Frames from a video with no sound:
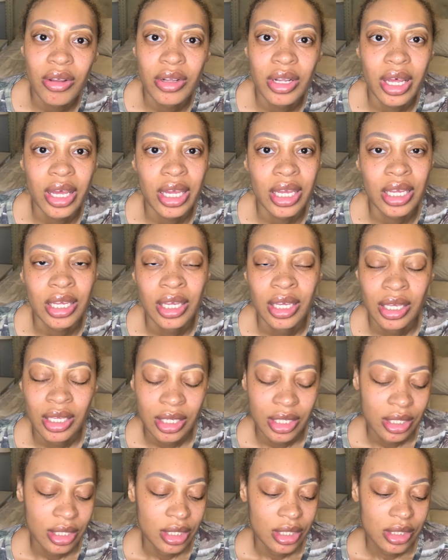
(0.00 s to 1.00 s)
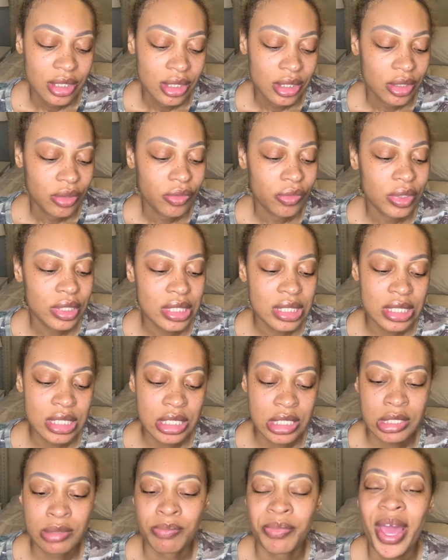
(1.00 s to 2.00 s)
Like, was
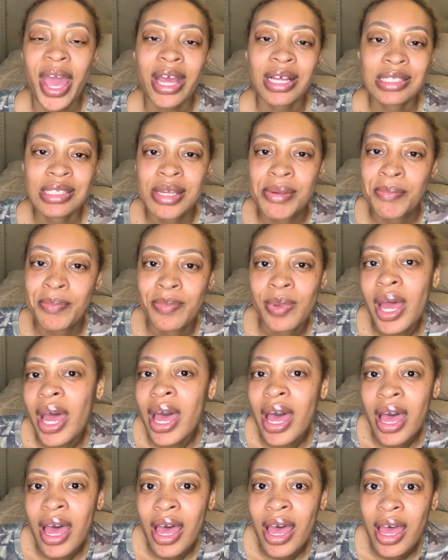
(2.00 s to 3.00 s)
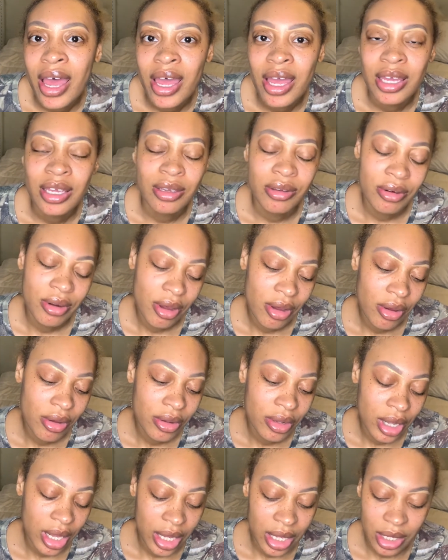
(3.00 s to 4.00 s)
this back to back?
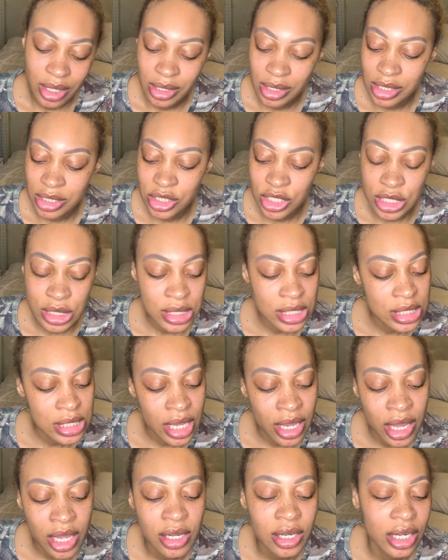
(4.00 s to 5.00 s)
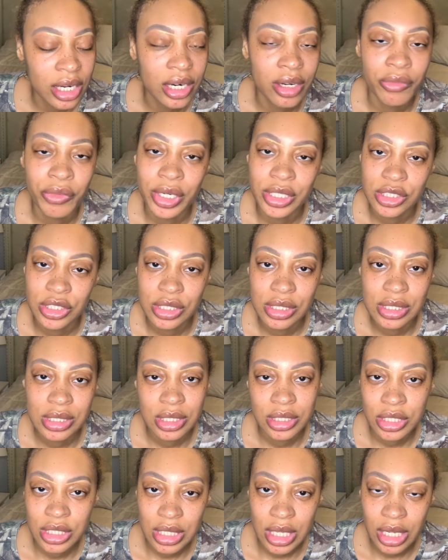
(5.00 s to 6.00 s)
Like, I got a lot of questions. I
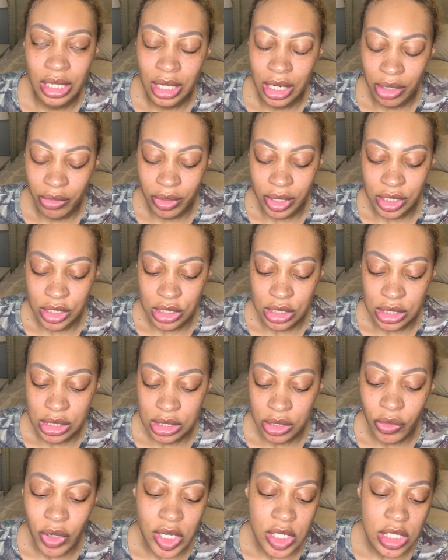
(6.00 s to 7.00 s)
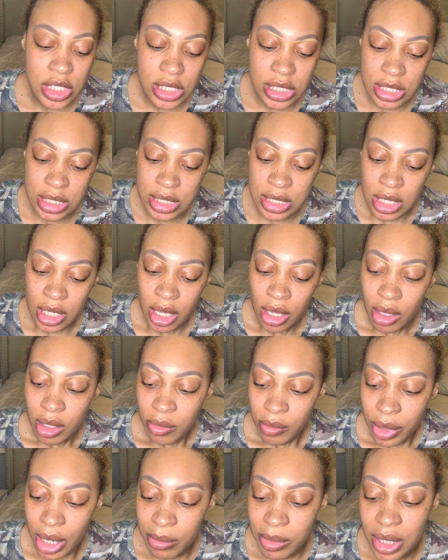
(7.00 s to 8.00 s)
just got a lot of questions. Questions that's
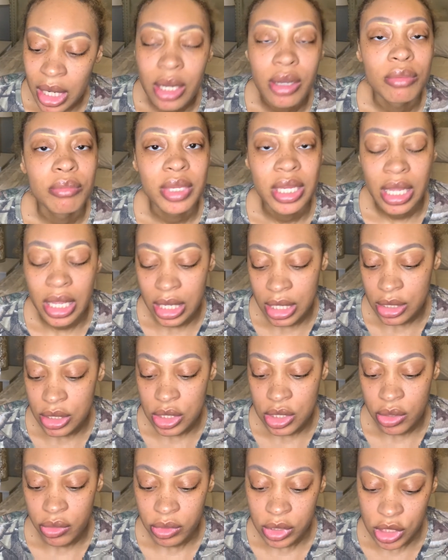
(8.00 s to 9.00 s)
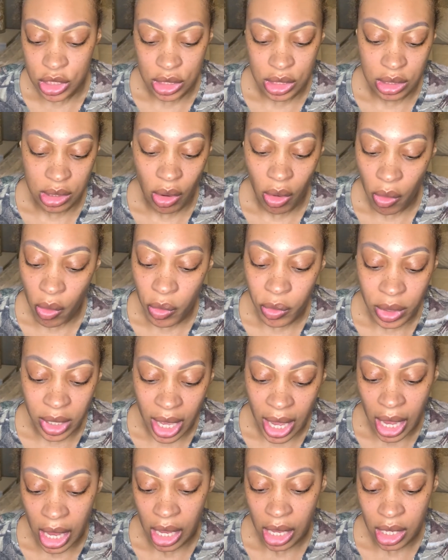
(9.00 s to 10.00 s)
probably not going to be answered, which is
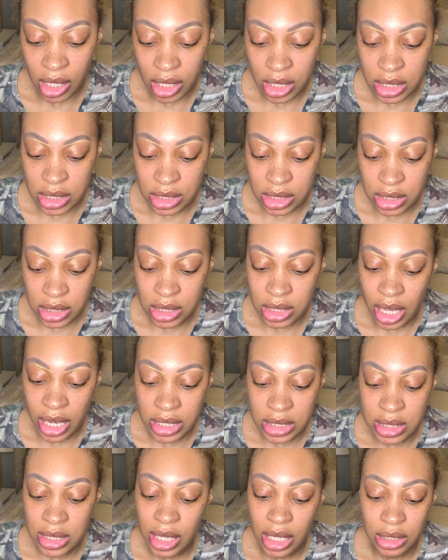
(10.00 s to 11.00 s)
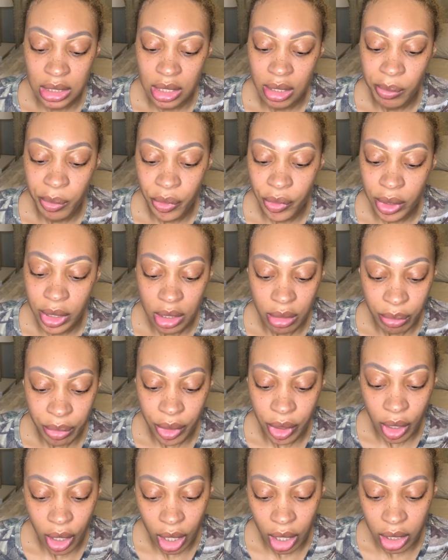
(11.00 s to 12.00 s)
okay, because that's not the important
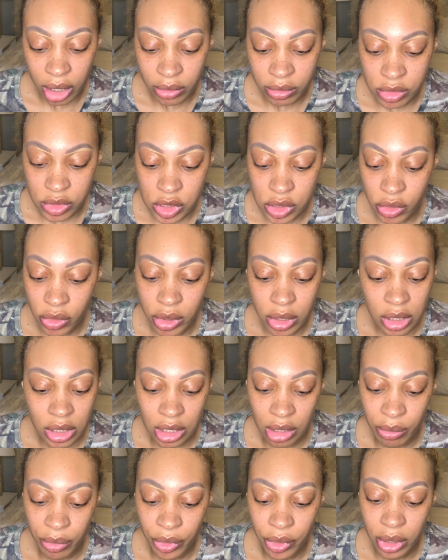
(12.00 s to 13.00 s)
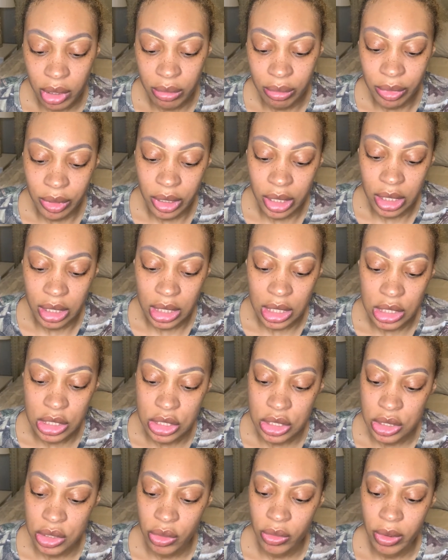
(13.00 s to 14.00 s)
part of the story. The important part of the
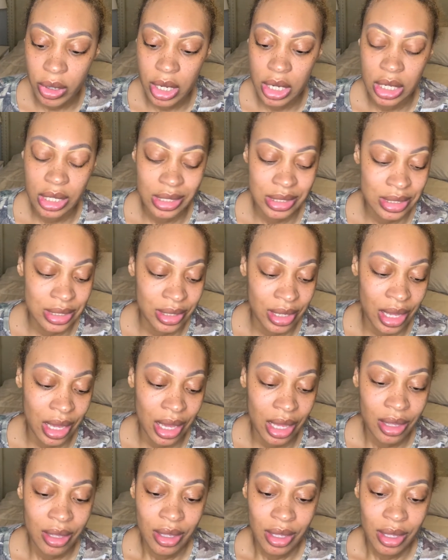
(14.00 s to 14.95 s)
story is that